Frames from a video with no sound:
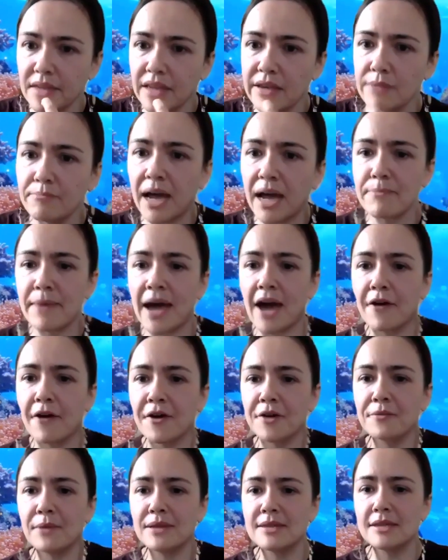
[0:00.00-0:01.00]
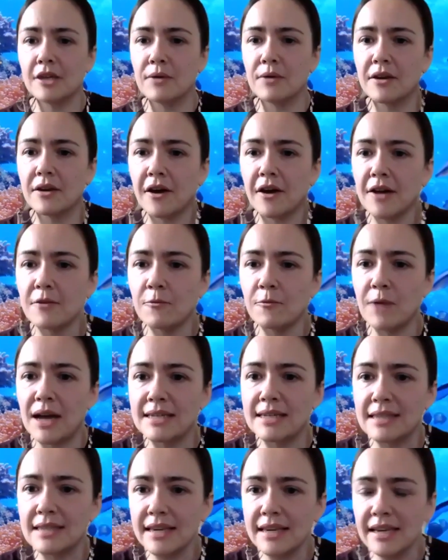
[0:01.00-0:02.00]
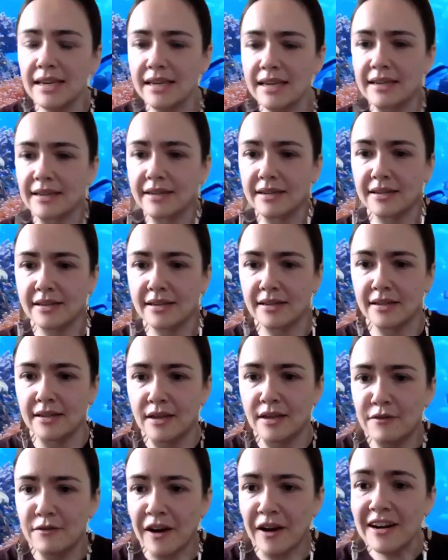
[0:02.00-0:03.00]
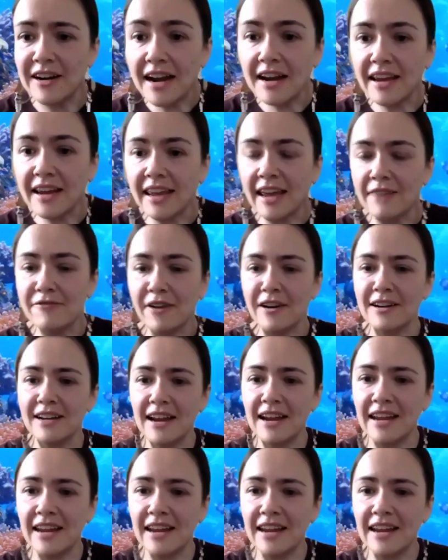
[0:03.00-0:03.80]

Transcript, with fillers: by Powered. What's going on? Wesley, Faraday, Faraday